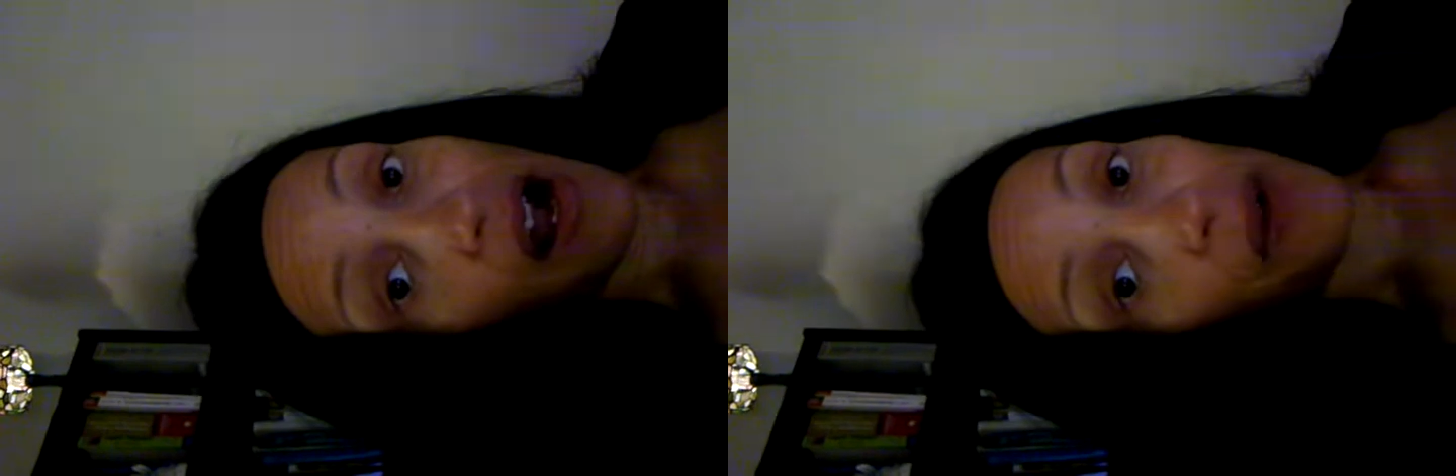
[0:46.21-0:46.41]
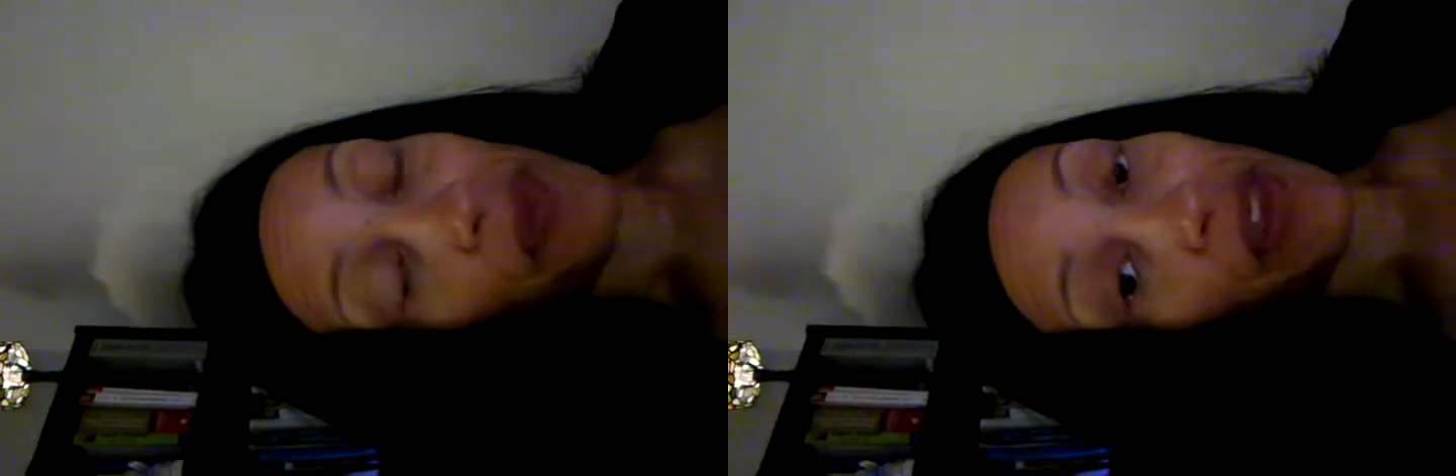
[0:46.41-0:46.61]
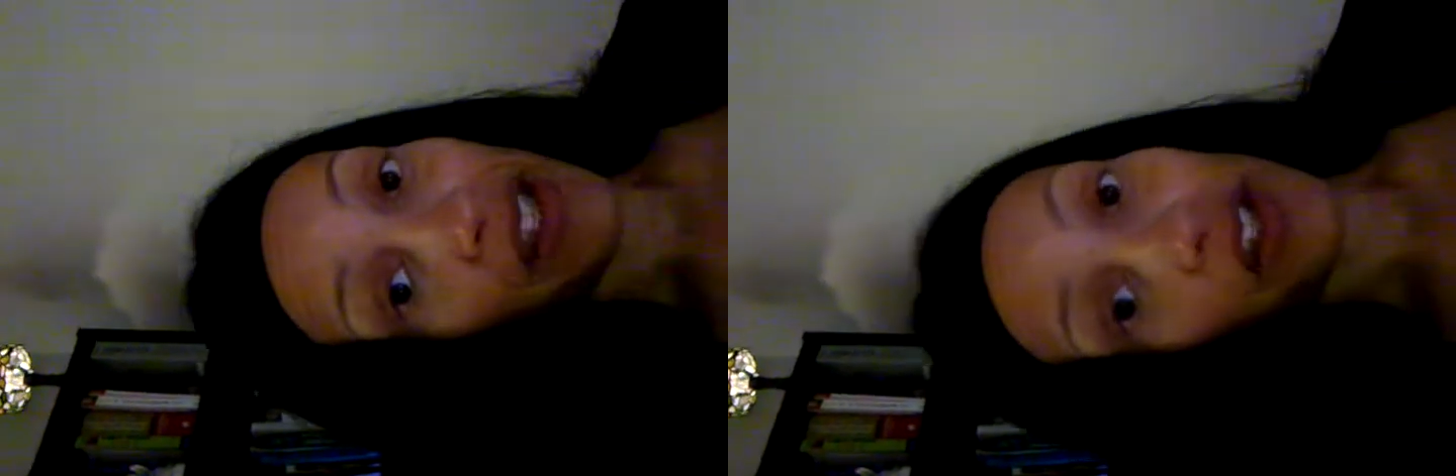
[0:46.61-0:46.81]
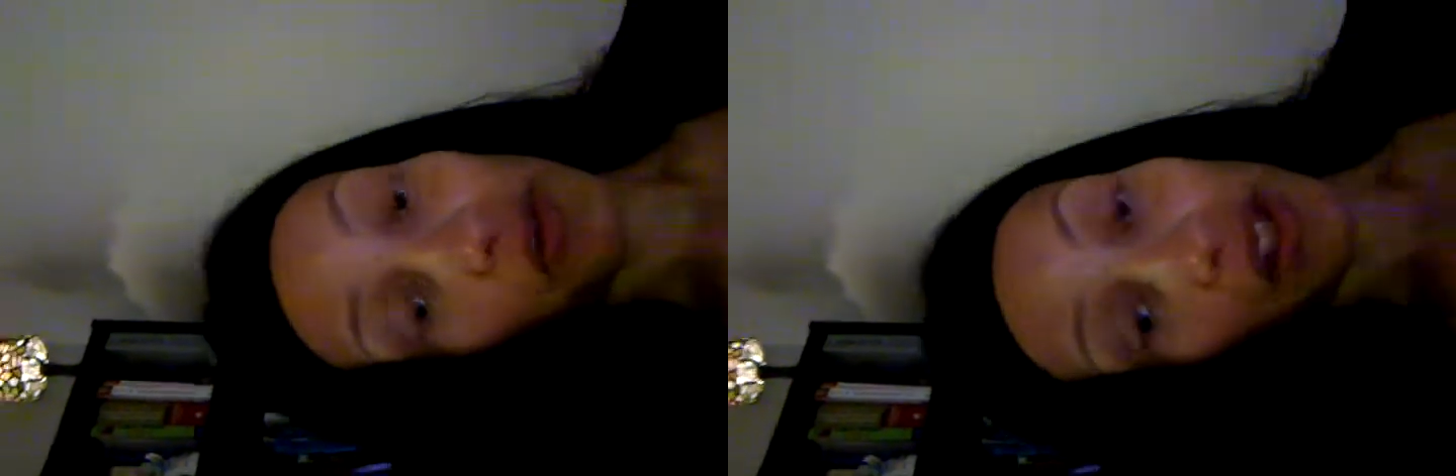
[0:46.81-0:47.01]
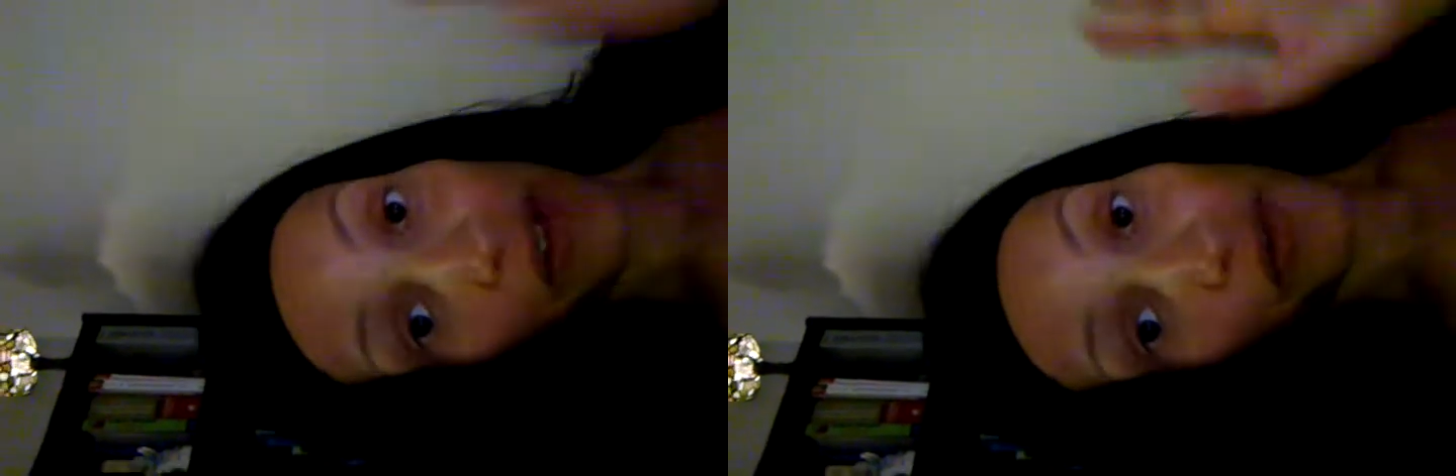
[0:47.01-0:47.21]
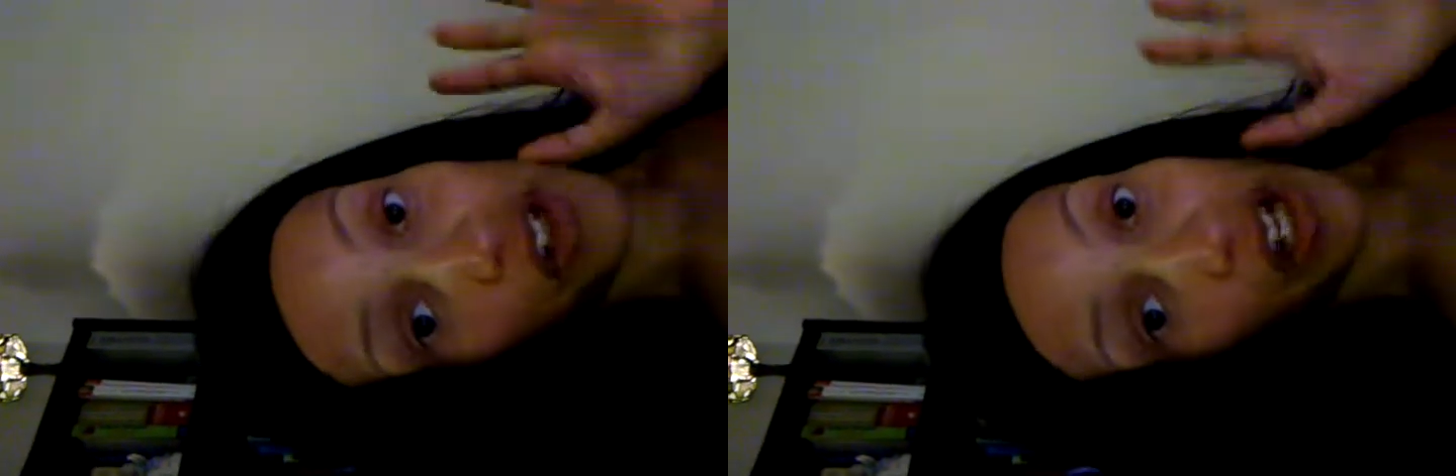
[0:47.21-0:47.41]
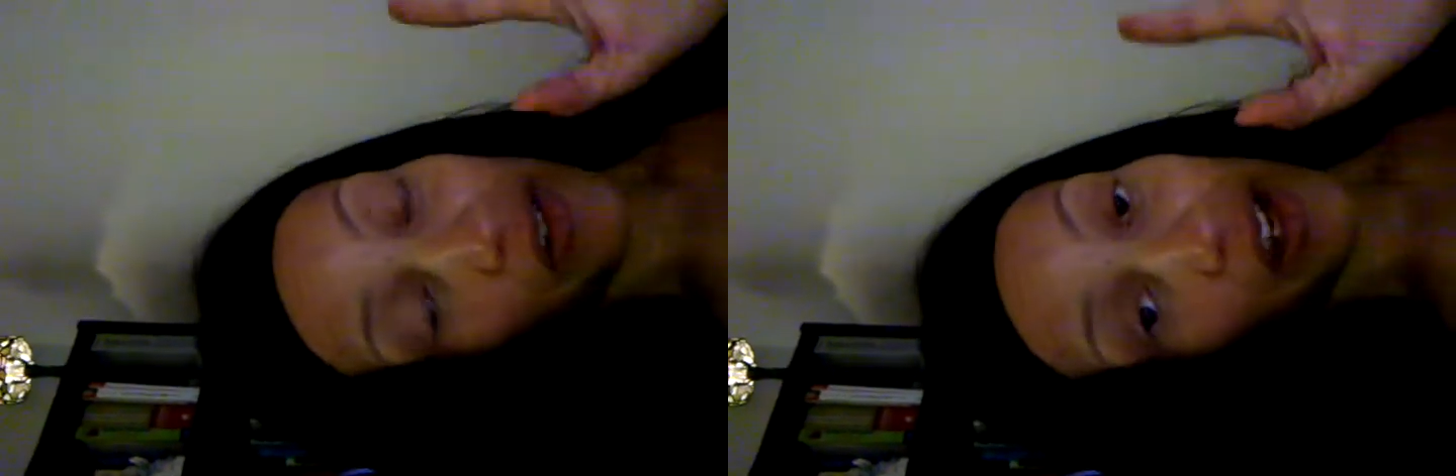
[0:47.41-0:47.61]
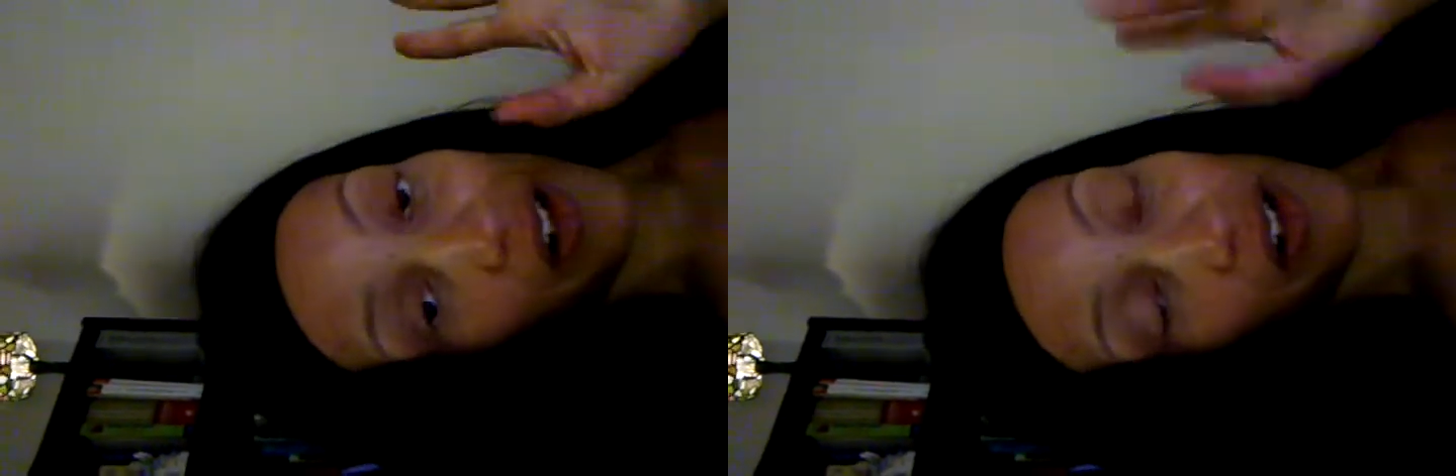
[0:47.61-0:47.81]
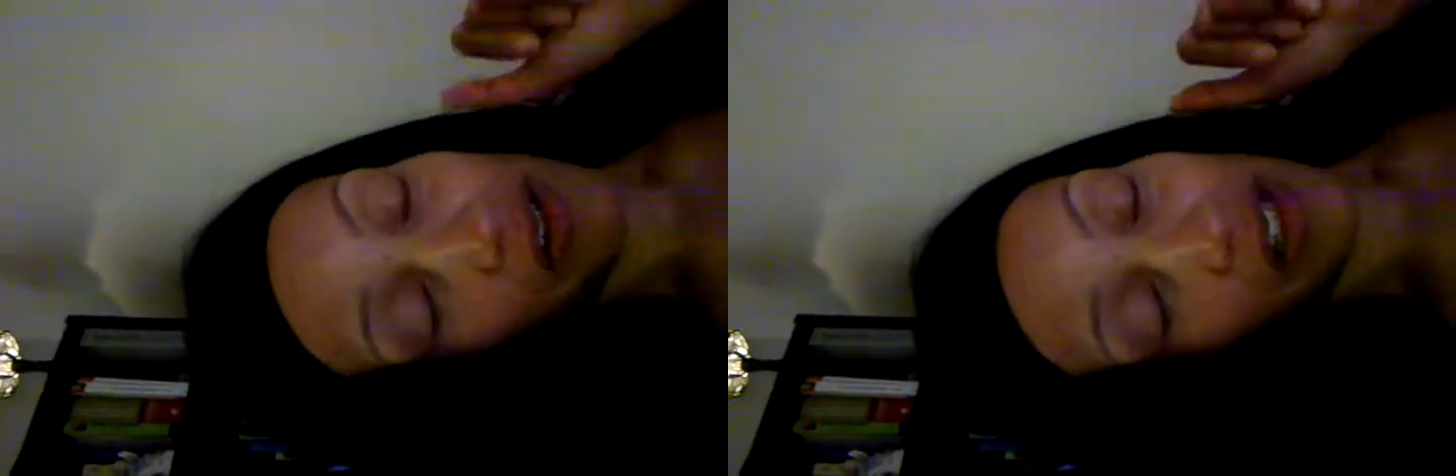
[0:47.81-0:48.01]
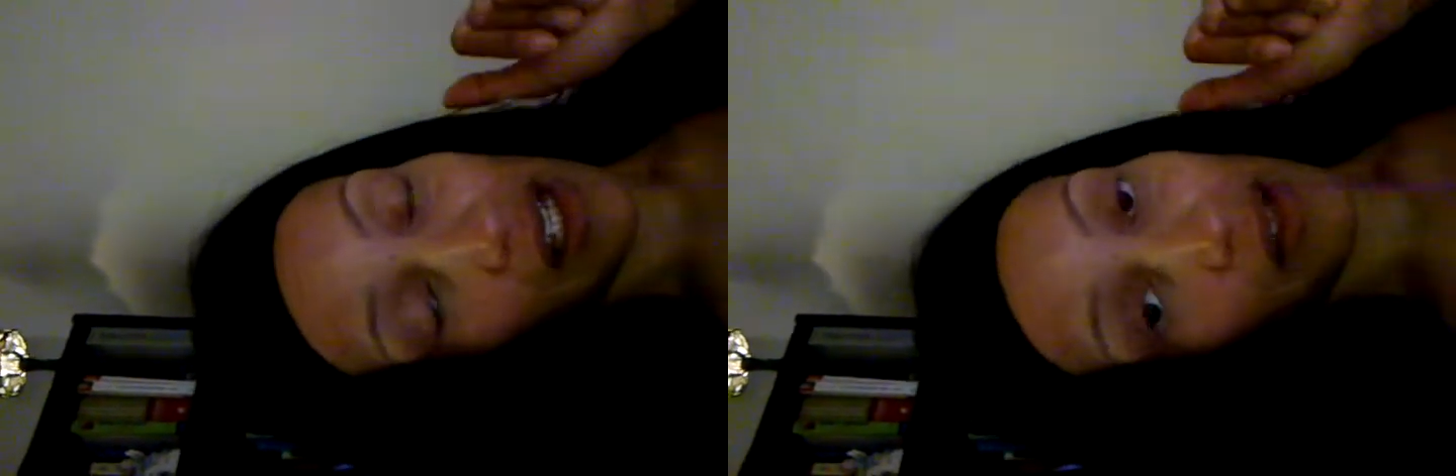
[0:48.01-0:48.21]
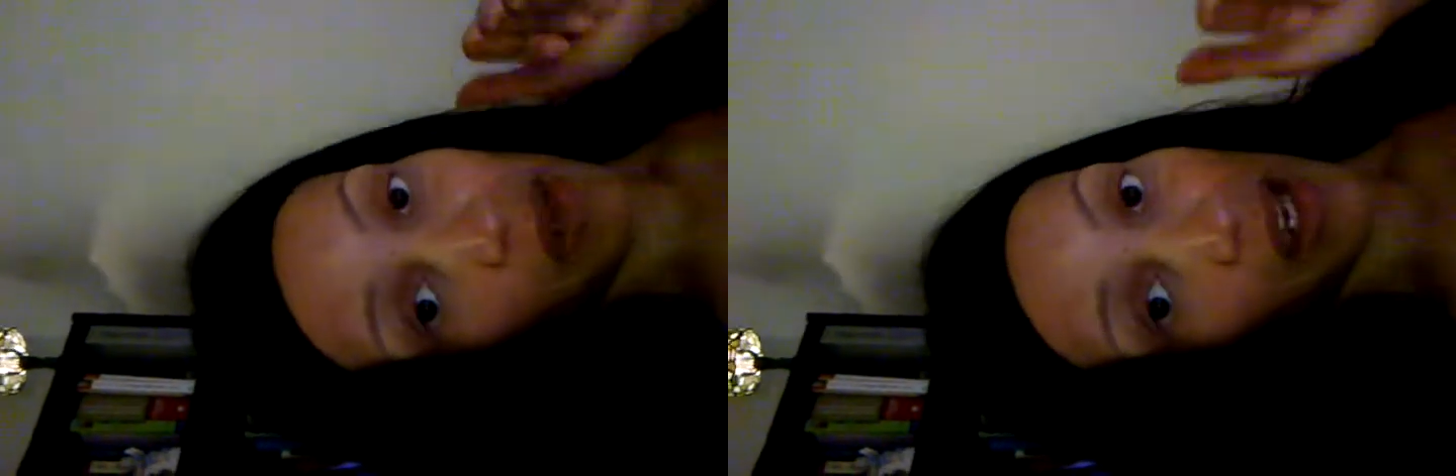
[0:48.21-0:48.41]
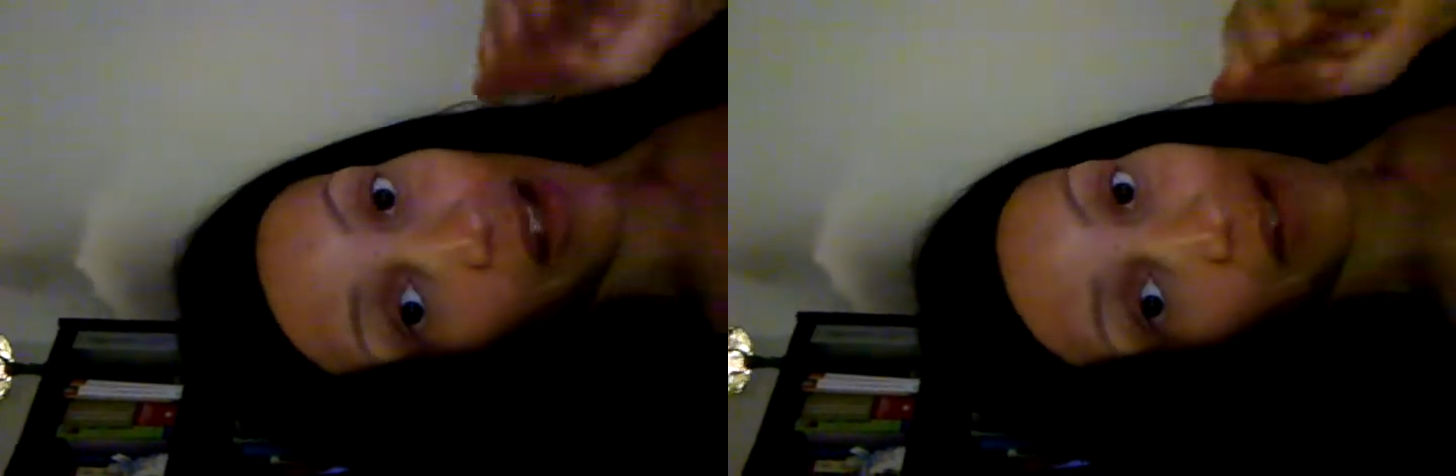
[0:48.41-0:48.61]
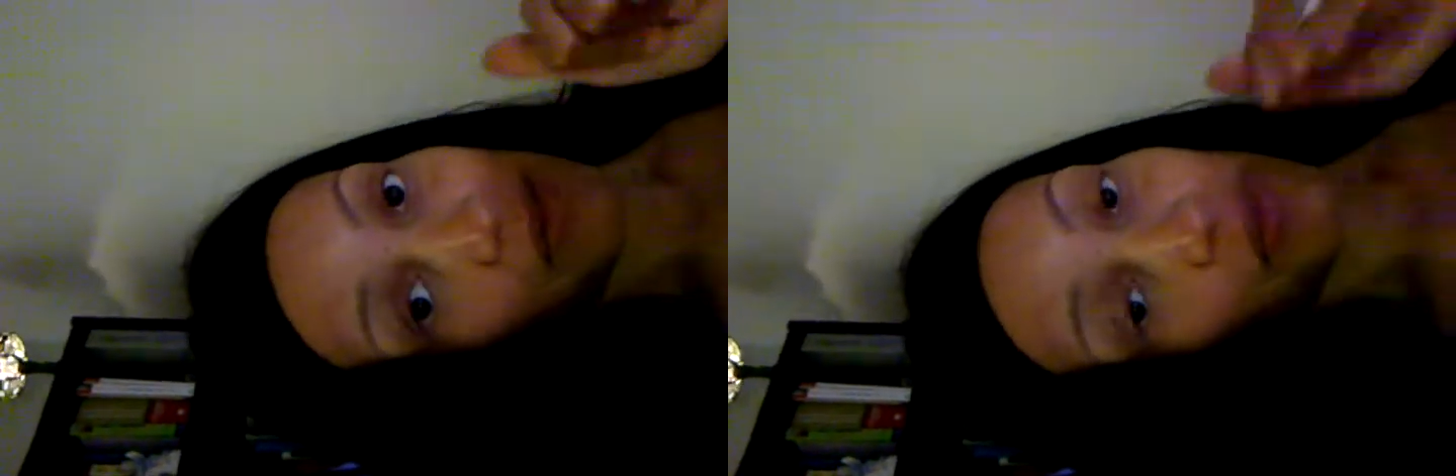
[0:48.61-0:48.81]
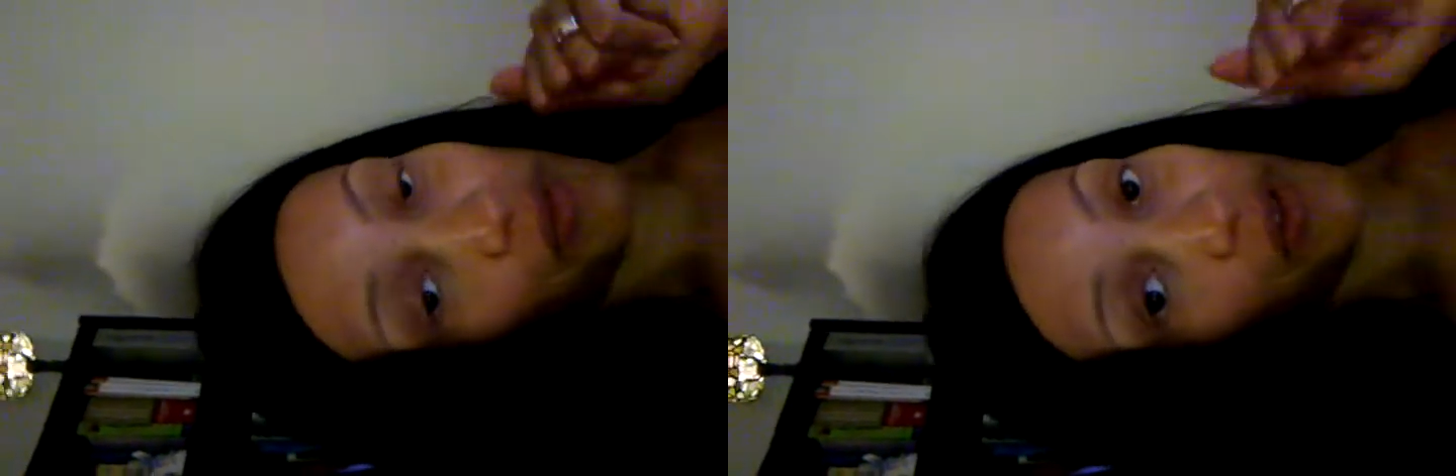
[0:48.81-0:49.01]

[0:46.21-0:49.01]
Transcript: Um, thank you, Life Regenerator, Dan the Man.